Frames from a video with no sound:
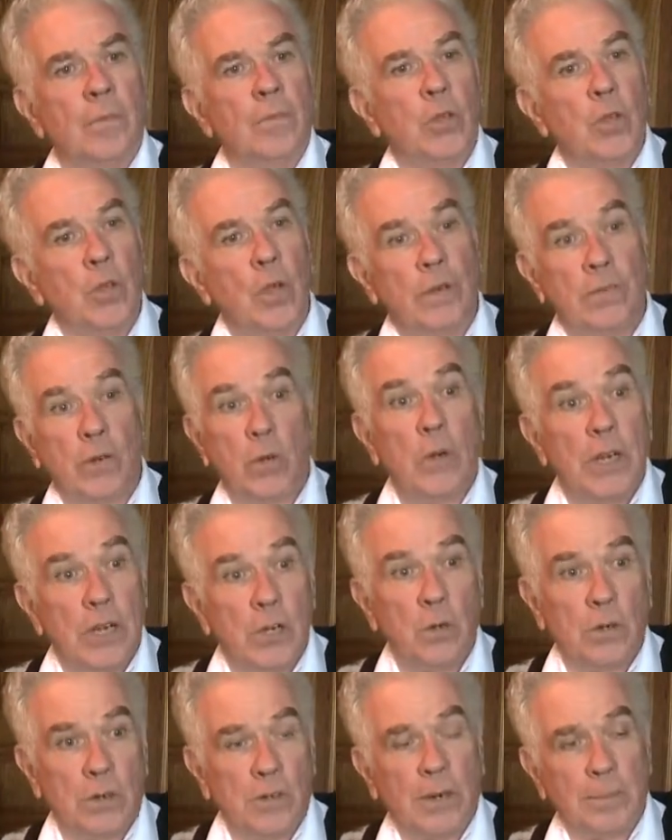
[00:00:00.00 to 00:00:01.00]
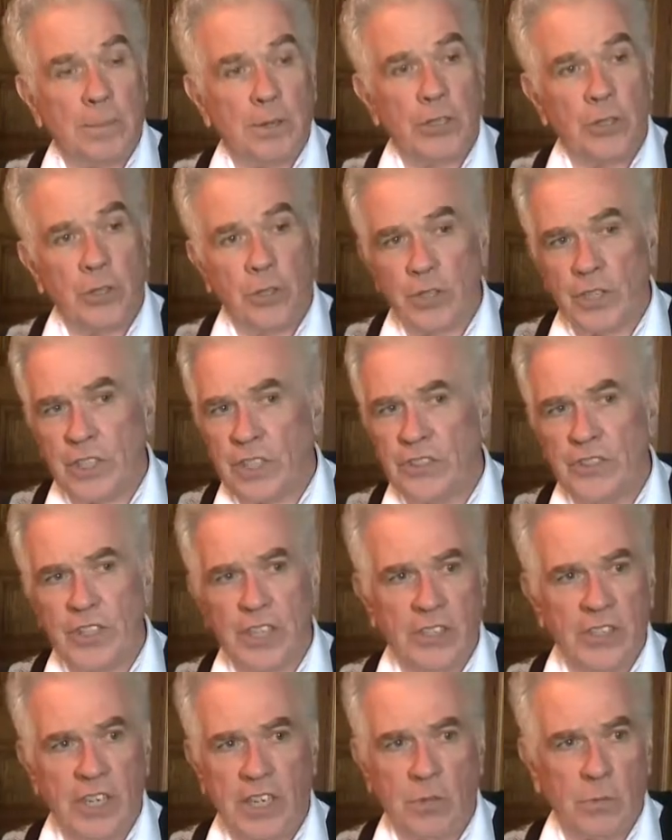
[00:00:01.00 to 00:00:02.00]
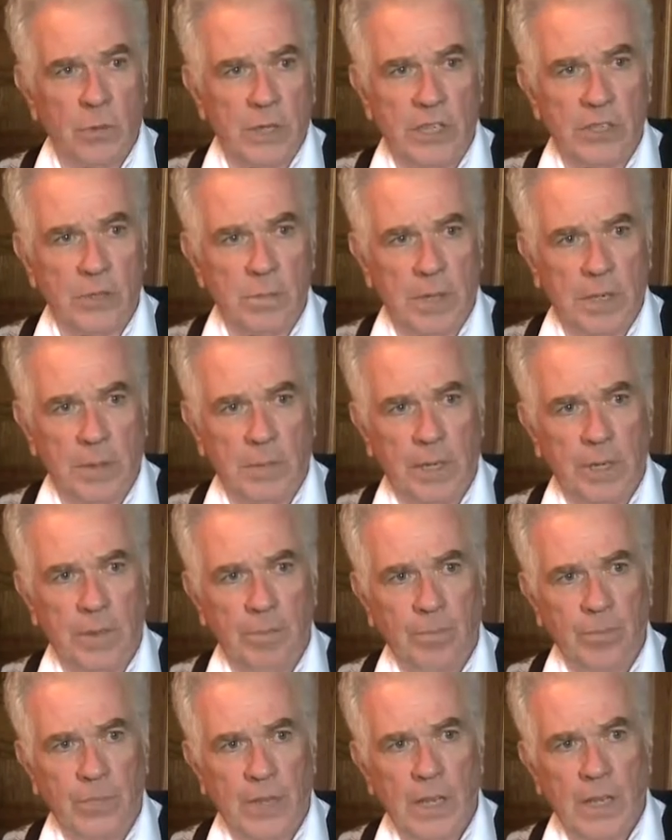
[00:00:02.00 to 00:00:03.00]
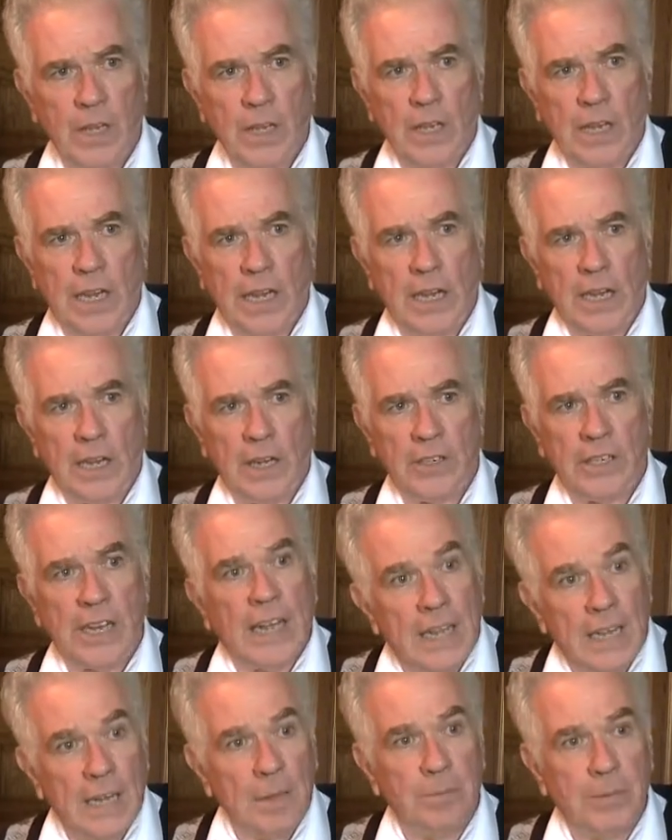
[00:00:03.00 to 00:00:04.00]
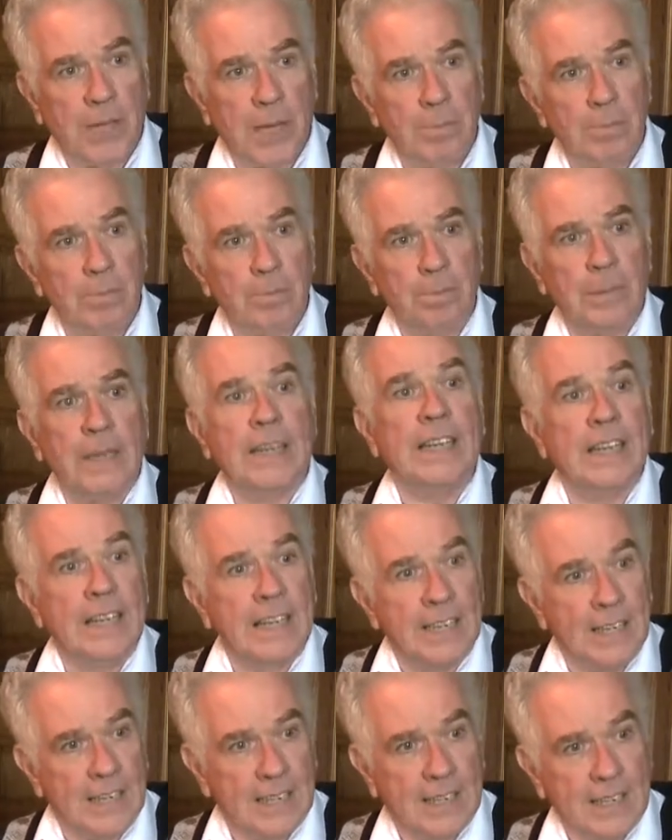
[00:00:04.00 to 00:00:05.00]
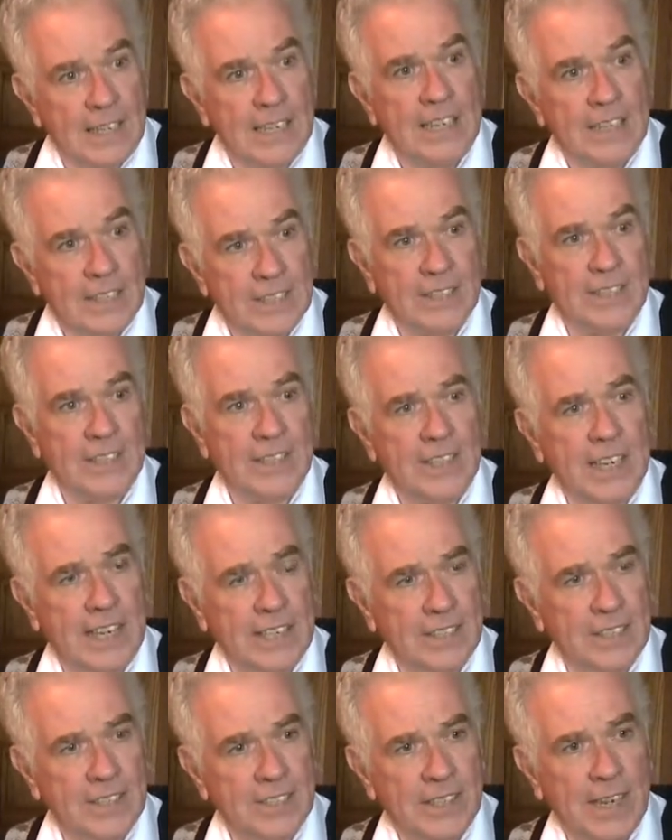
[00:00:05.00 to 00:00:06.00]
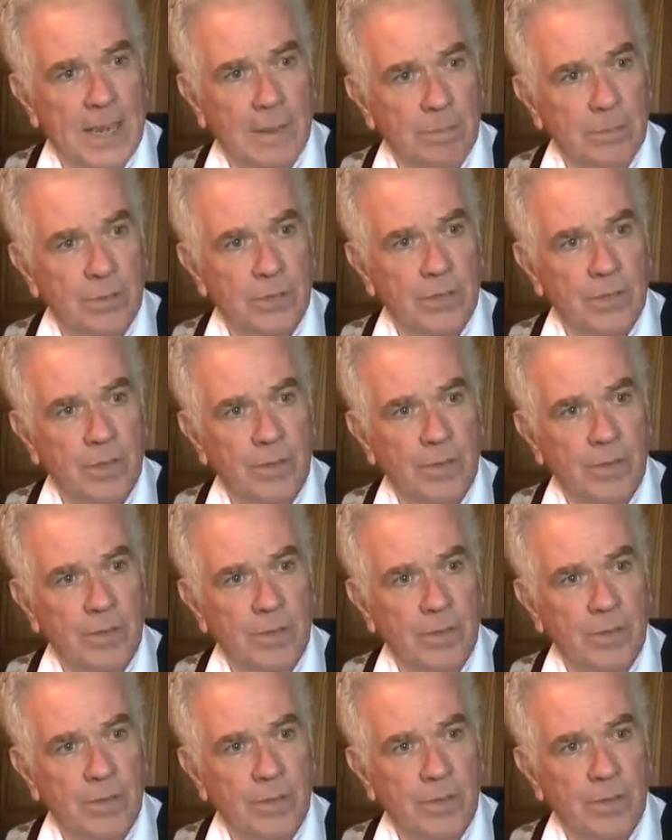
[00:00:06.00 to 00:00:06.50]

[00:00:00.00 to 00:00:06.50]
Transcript: you have a window of opportunity, 6-8 weeks maybe, to help them begin at least to take the steps